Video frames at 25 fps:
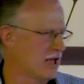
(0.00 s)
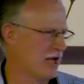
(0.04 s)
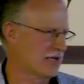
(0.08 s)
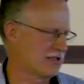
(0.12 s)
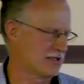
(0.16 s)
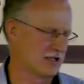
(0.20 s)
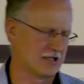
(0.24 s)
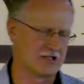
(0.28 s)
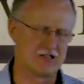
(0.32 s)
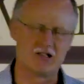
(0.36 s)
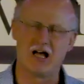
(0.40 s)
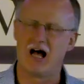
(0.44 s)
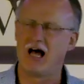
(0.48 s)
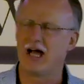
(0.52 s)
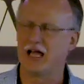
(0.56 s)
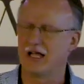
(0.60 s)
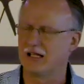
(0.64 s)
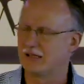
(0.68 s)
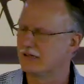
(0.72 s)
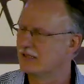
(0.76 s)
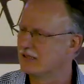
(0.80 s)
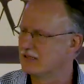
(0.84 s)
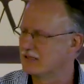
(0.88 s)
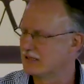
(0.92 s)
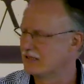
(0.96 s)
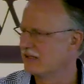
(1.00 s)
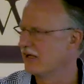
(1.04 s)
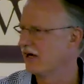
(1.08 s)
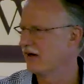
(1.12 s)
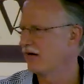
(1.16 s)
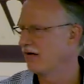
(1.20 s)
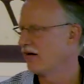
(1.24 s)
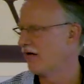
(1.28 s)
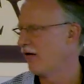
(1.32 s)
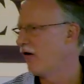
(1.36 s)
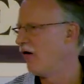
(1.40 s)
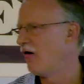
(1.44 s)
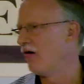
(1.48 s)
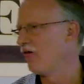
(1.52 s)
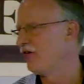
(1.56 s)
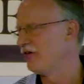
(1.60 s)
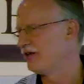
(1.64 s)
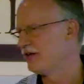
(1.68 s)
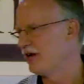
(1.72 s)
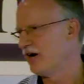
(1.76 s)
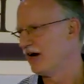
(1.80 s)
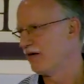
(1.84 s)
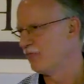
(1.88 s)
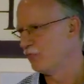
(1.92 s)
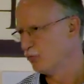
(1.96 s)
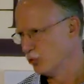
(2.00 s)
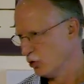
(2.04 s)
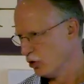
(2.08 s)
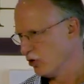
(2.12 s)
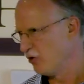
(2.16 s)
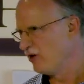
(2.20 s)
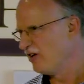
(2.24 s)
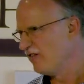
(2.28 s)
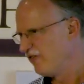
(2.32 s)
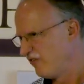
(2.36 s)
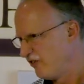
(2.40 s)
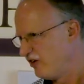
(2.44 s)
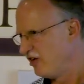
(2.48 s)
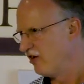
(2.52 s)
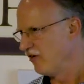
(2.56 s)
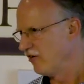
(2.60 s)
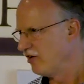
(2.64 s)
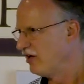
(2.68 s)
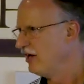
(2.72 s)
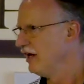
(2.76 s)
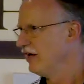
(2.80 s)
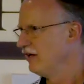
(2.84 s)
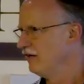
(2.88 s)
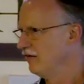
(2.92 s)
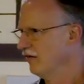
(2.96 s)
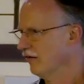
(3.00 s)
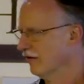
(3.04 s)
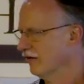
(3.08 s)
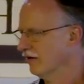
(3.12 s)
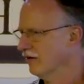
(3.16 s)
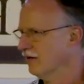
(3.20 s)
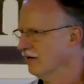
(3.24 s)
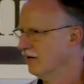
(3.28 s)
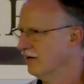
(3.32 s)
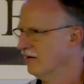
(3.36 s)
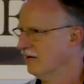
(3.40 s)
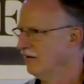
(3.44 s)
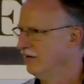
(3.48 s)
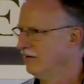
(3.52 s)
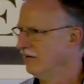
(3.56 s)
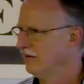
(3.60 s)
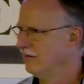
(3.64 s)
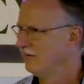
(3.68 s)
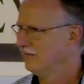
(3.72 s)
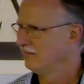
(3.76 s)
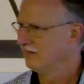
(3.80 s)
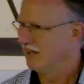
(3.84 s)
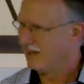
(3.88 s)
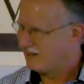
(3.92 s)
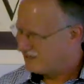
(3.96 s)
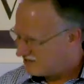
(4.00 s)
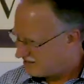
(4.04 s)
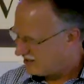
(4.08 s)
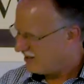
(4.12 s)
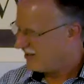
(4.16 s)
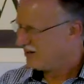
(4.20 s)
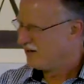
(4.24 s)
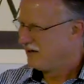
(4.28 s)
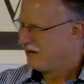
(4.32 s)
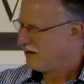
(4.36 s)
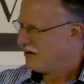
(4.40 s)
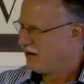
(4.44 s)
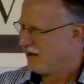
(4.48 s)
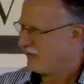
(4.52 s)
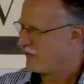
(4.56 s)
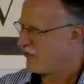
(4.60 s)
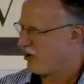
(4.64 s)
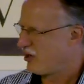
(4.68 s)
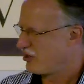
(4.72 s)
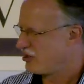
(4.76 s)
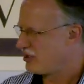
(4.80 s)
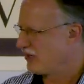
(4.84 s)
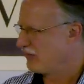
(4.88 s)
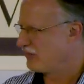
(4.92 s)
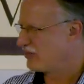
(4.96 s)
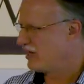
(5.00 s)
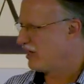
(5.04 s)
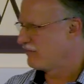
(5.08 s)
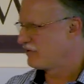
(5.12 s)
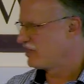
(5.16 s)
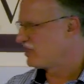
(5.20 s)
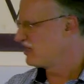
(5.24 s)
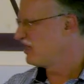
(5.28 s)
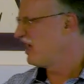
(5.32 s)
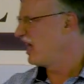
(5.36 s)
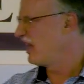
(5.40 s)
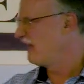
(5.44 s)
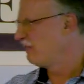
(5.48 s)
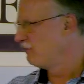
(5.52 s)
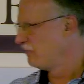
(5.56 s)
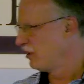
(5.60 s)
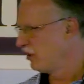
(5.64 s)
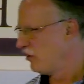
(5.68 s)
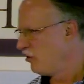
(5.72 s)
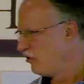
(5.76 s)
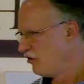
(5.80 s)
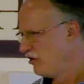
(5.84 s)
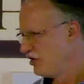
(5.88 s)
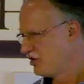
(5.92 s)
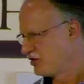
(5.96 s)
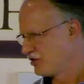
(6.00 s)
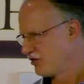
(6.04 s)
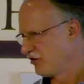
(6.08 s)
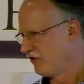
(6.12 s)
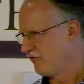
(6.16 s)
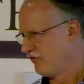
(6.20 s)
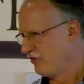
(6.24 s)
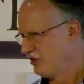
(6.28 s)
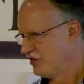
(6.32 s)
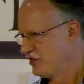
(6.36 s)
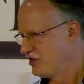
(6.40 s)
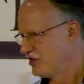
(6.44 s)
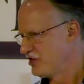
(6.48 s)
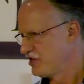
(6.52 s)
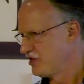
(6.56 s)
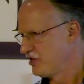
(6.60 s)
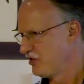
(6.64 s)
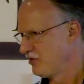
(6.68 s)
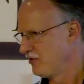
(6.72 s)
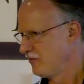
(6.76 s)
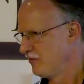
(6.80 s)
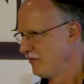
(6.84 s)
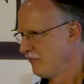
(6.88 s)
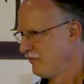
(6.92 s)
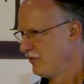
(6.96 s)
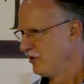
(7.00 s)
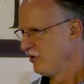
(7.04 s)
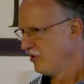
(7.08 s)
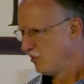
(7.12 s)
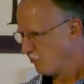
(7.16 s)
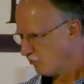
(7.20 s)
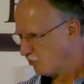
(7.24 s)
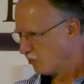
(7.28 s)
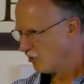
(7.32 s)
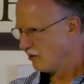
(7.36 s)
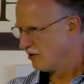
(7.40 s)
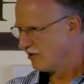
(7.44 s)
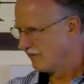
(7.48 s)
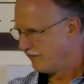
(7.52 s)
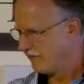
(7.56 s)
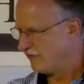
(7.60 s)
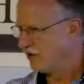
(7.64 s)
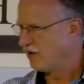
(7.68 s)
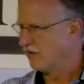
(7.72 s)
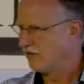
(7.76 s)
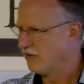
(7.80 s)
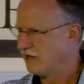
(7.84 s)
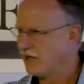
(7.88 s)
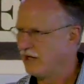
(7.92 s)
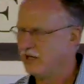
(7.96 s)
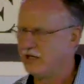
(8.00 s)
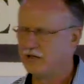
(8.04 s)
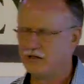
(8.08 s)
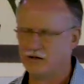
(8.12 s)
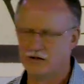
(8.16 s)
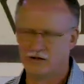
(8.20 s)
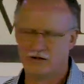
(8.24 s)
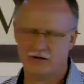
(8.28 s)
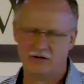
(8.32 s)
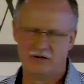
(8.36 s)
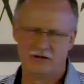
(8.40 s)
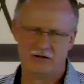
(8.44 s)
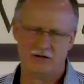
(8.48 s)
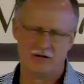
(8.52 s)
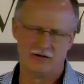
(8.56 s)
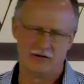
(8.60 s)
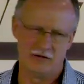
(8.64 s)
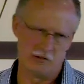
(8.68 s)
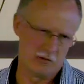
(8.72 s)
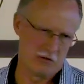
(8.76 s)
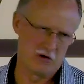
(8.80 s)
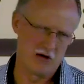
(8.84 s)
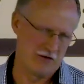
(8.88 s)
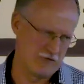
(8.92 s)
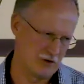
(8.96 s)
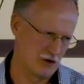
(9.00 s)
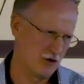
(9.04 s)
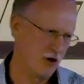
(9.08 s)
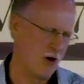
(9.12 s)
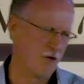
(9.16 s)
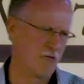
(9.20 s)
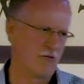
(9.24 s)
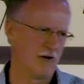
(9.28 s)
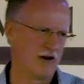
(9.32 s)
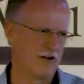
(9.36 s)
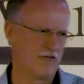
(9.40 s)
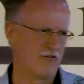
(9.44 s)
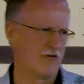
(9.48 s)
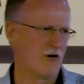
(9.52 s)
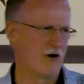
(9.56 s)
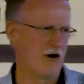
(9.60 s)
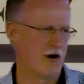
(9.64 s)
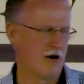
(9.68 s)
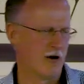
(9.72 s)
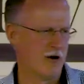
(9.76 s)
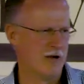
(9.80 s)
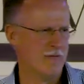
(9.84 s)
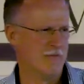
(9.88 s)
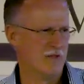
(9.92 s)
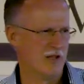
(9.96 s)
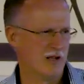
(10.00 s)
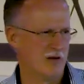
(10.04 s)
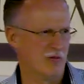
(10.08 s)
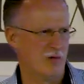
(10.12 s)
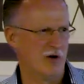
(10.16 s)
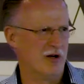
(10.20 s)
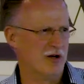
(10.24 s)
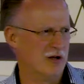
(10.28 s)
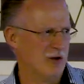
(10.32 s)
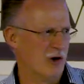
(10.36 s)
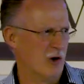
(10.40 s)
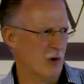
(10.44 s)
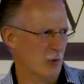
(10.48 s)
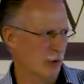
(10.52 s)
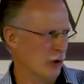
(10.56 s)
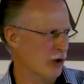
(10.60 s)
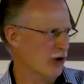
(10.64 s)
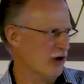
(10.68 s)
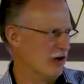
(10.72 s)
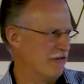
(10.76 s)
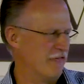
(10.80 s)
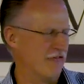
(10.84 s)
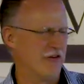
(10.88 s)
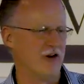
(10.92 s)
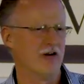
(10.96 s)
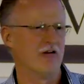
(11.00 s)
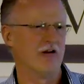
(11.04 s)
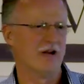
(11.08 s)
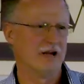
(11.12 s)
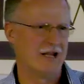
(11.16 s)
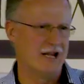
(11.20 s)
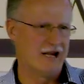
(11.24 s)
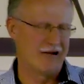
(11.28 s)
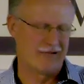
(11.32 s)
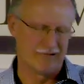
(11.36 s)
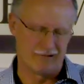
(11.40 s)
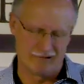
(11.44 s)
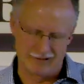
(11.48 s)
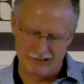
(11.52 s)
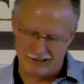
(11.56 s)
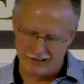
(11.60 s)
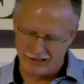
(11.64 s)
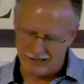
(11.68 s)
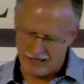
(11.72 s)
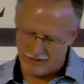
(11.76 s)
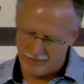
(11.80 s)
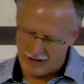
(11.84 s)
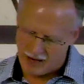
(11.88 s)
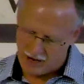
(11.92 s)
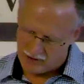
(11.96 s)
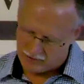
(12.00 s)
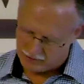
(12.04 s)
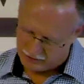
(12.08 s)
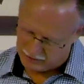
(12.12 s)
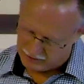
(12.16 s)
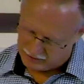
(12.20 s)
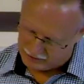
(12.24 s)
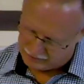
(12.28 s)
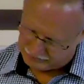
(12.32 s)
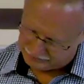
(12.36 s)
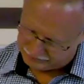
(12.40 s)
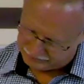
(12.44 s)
that's the diet that's there all the time worry, fear, and anger. That's, and in fact, sometimes it's not even below the surface worry, fear, and anger. You don't have to go very far when worry, fear, and anger are going to come out.